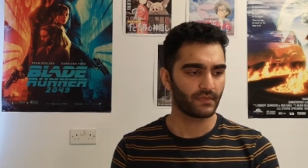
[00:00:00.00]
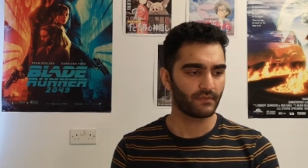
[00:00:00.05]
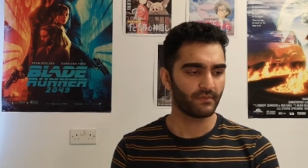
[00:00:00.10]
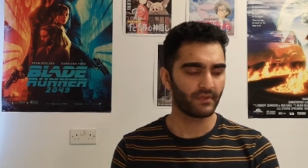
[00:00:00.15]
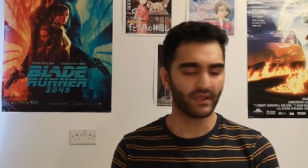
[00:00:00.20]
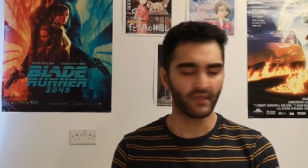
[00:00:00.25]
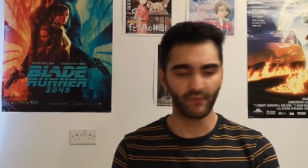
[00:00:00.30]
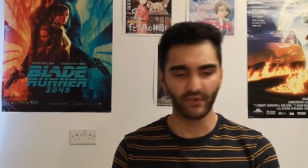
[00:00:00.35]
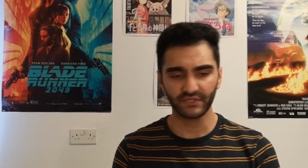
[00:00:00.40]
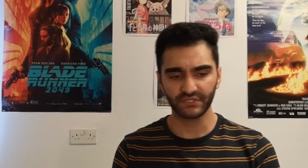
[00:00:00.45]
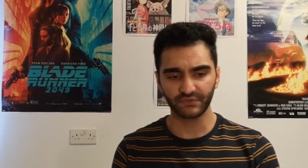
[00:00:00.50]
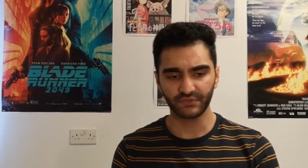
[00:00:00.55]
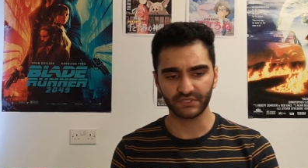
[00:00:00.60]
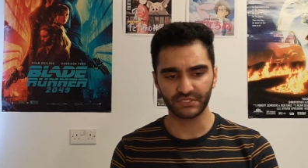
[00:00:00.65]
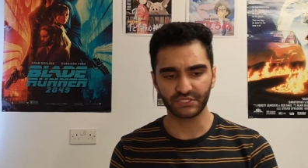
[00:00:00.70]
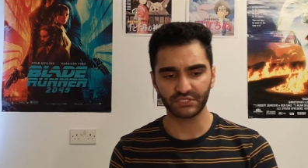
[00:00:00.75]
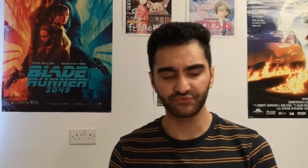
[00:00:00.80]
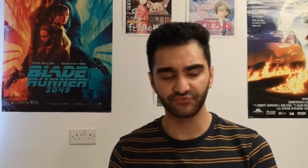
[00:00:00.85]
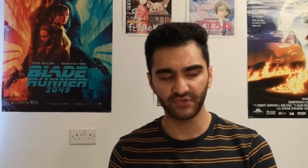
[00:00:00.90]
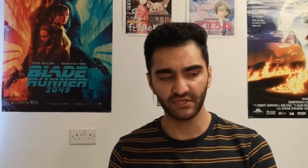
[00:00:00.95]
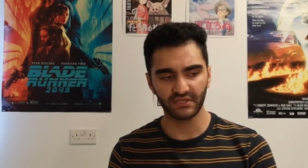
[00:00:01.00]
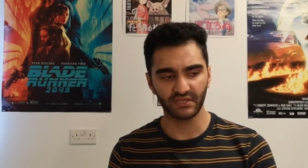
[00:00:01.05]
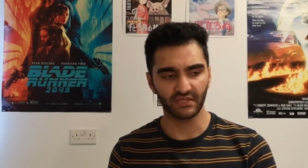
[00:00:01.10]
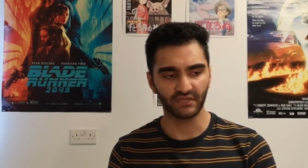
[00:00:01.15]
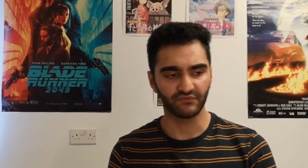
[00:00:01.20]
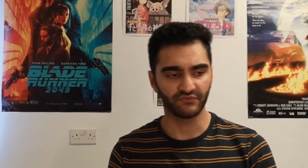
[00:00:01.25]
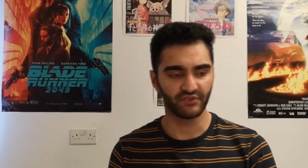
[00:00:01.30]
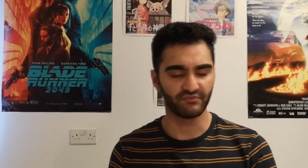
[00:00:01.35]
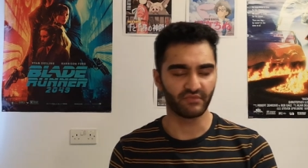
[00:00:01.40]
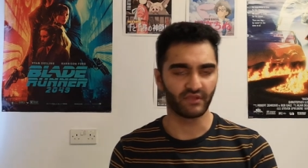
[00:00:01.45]
But I went to a
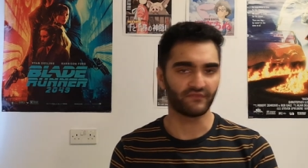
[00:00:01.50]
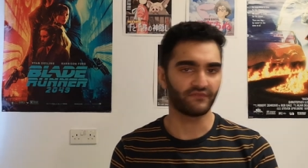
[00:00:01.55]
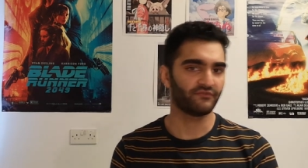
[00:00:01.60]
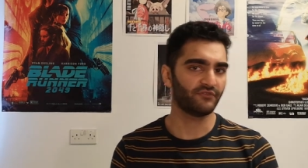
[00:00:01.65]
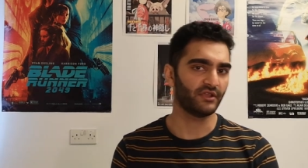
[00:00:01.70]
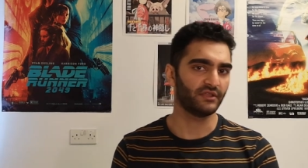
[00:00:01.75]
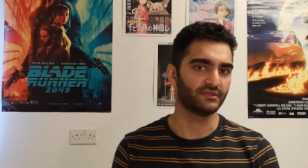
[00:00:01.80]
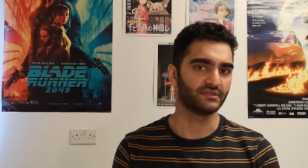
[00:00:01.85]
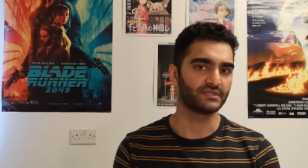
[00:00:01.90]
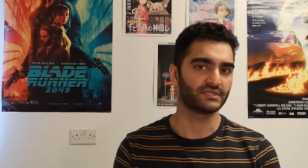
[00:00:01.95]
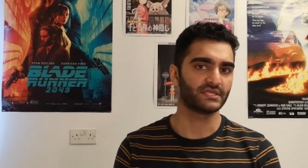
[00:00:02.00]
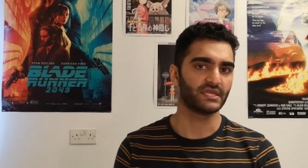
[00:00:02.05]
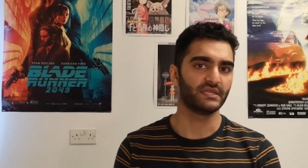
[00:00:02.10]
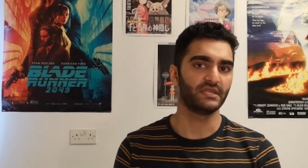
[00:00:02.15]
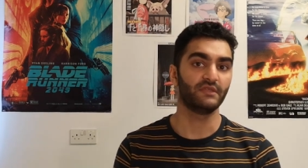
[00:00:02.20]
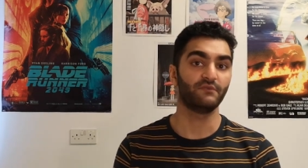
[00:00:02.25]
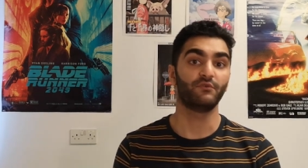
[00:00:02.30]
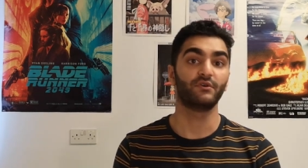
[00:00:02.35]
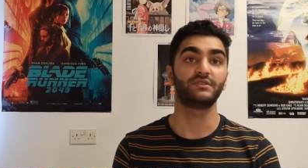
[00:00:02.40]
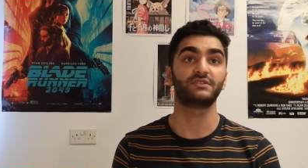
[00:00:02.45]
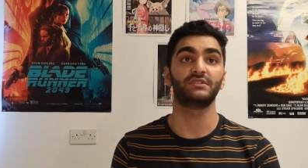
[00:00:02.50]
screening with my friends, and it was